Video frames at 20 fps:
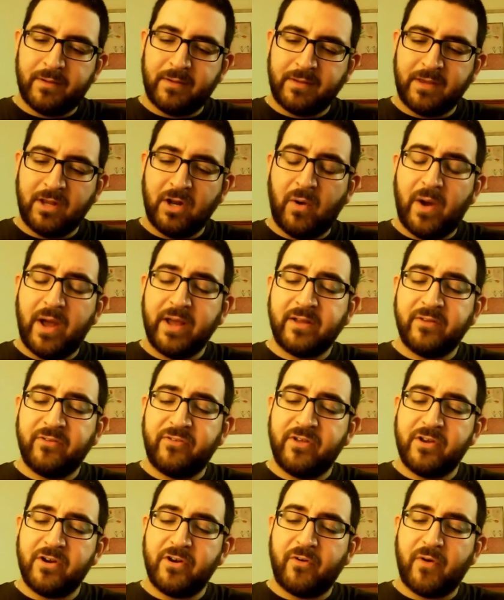You know, I
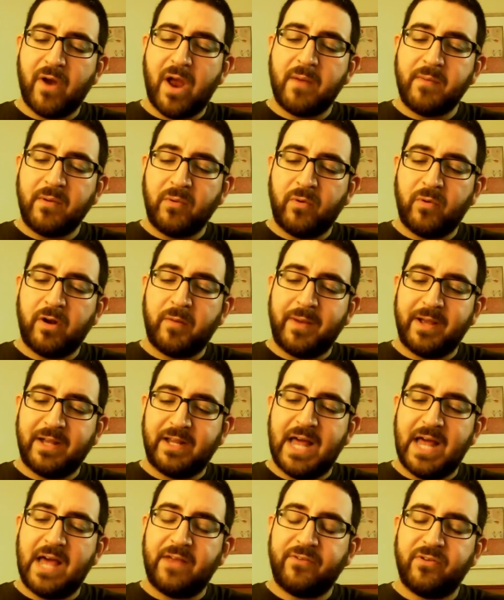considered grabbing one of my
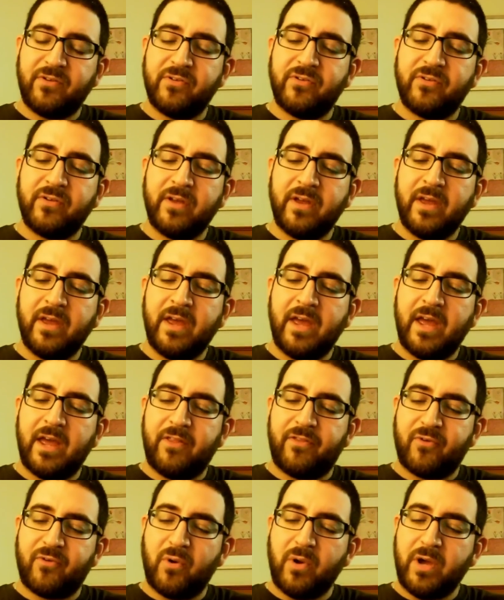glasses
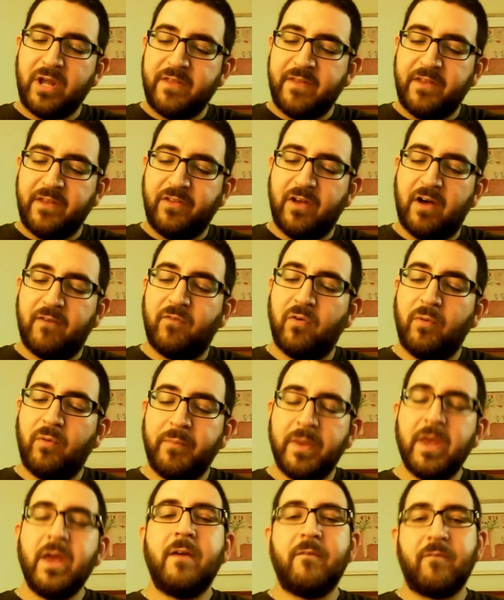and throwing it in the duffel
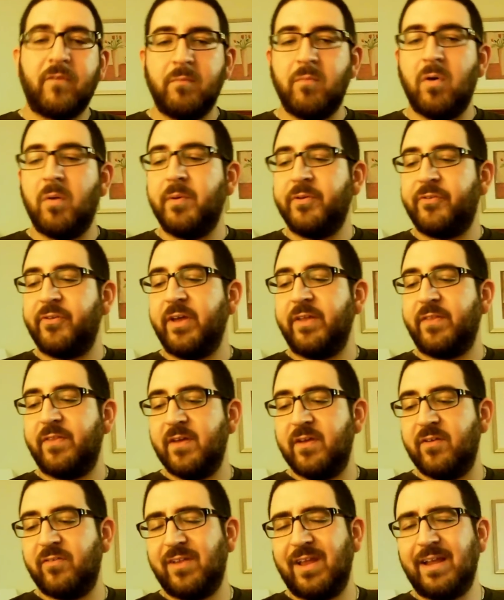for moments like
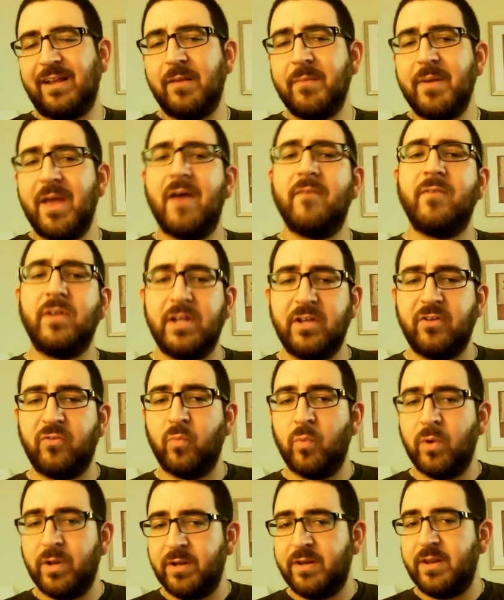this. Like, let me have at least
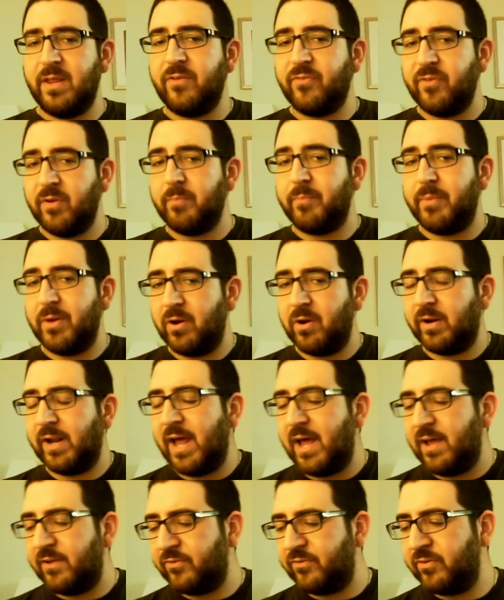one decent beer
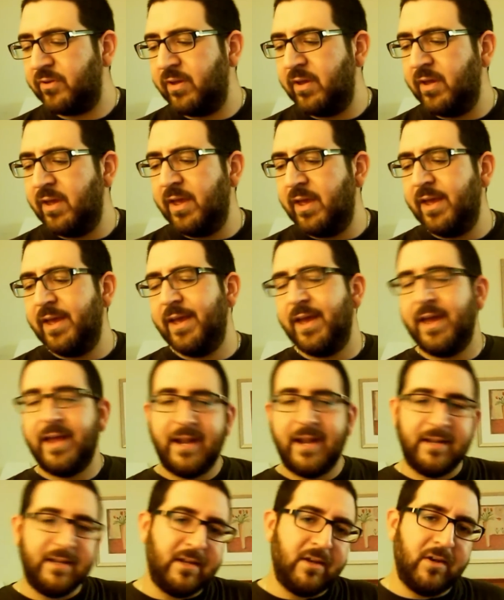glass, and
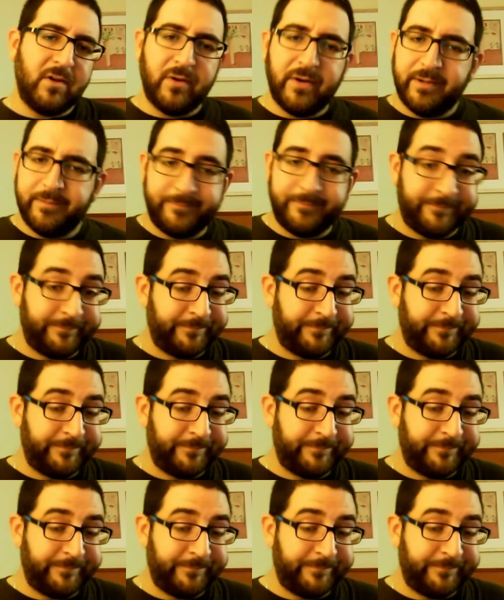I didn't do it.